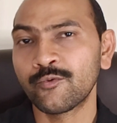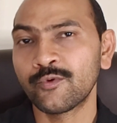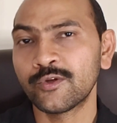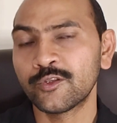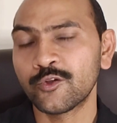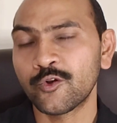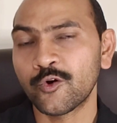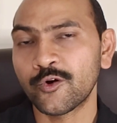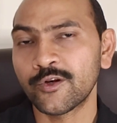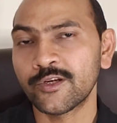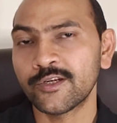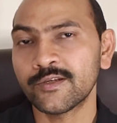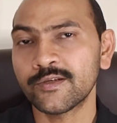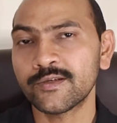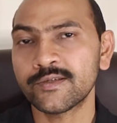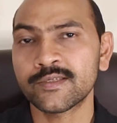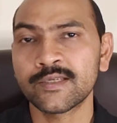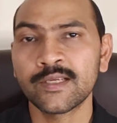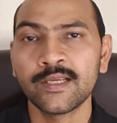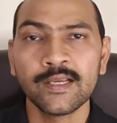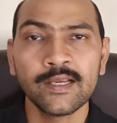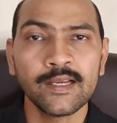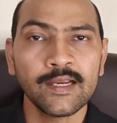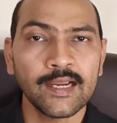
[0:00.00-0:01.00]
with the
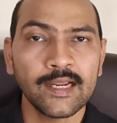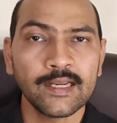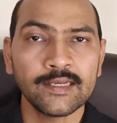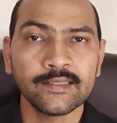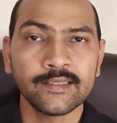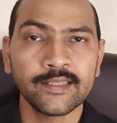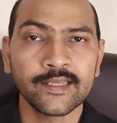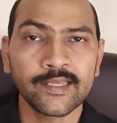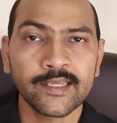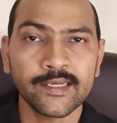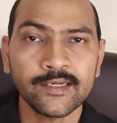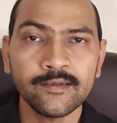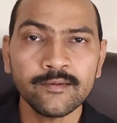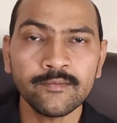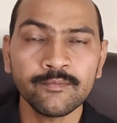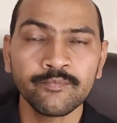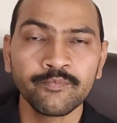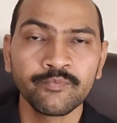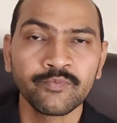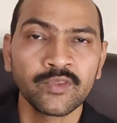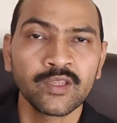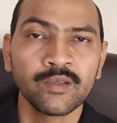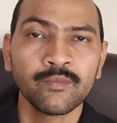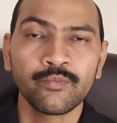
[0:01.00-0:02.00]
auditors and they can
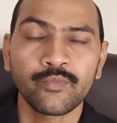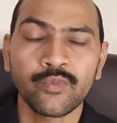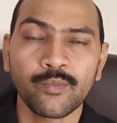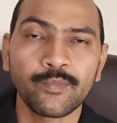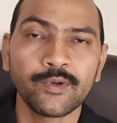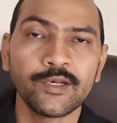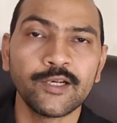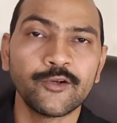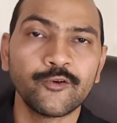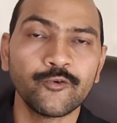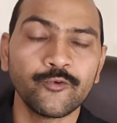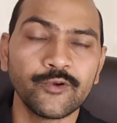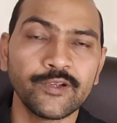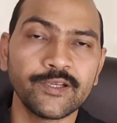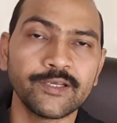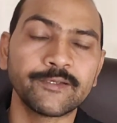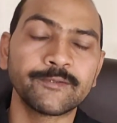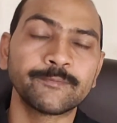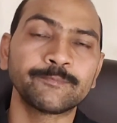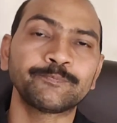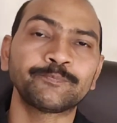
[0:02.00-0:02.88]
properly do it.